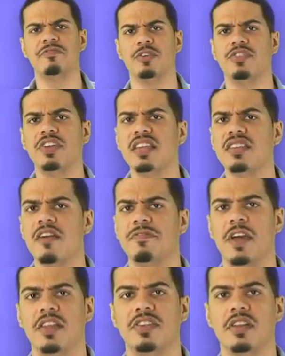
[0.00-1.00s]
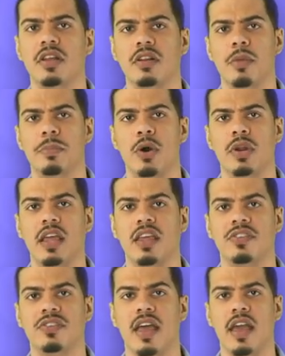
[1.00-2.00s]
After seeing that fancy little abode
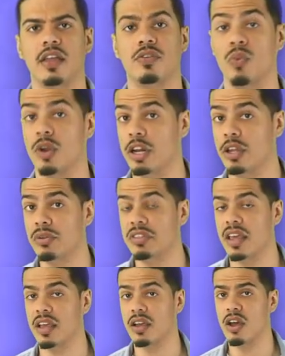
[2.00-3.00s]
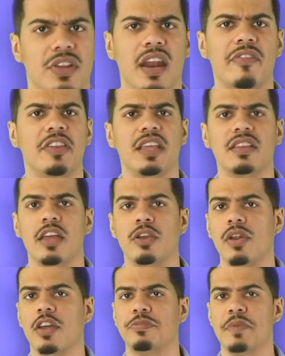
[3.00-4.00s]
he snagged, what did you think? Was that everything that
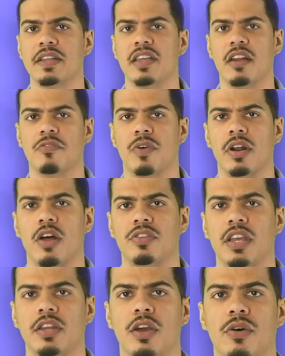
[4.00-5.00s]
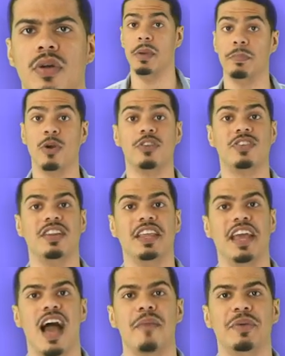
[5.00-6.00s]
you'd expect out of Ronaldinho? I mean,
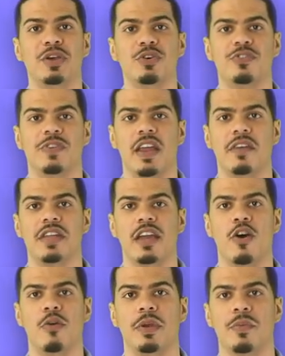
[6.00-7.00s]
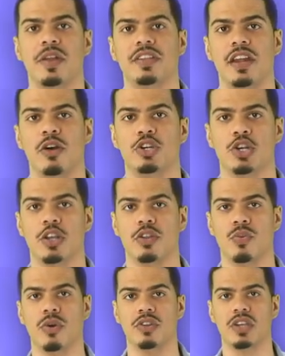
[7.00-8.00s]
personally, I'm a huge fan of that home he rented out during
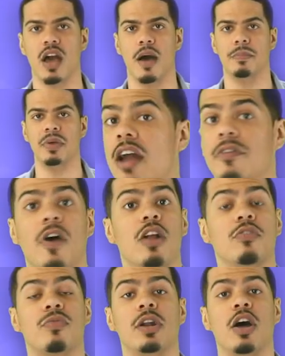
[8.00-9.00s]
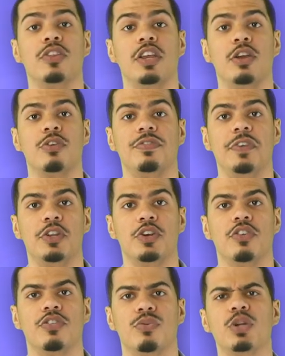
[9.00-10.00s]
the World Cup. Out of all of Ronaldinho's
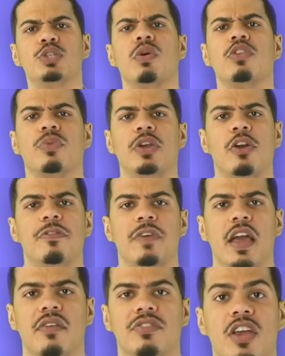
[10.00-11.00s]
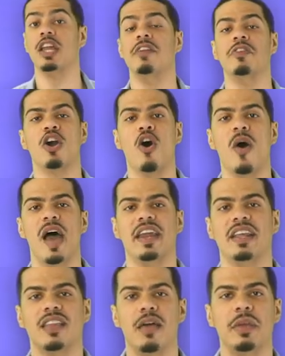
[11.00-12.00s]
features, which ones were your faves. You can even go
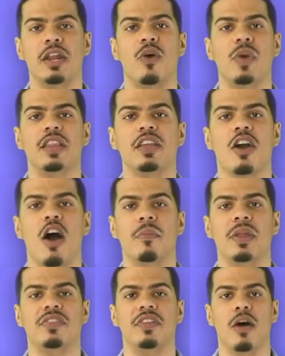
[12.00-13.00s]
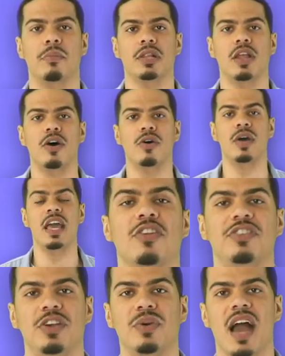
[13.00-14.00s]
ahead and let me know in the comments down below, and
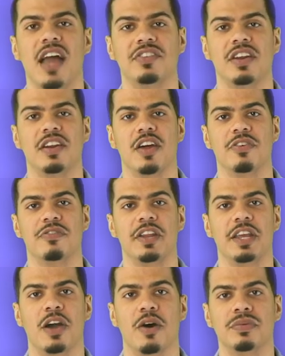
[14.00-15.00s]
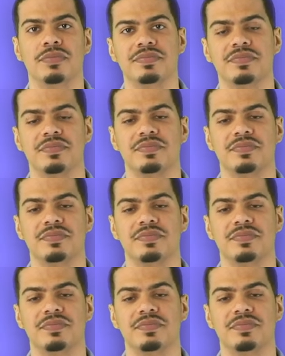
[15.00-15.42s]
I'll see you guys in another video.